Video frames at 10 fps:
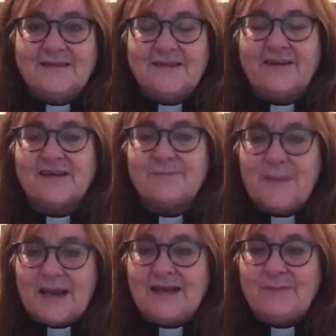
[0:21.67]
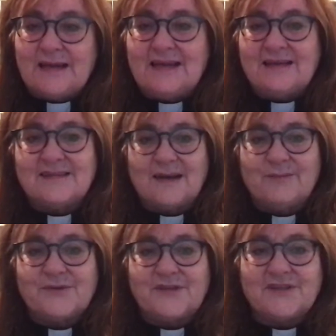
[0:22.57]
There are many, many
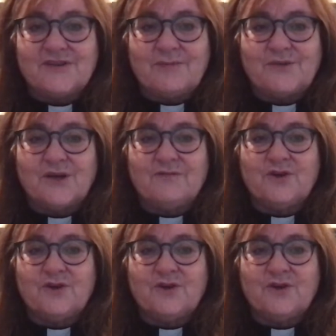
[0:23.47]
examples in Scripture of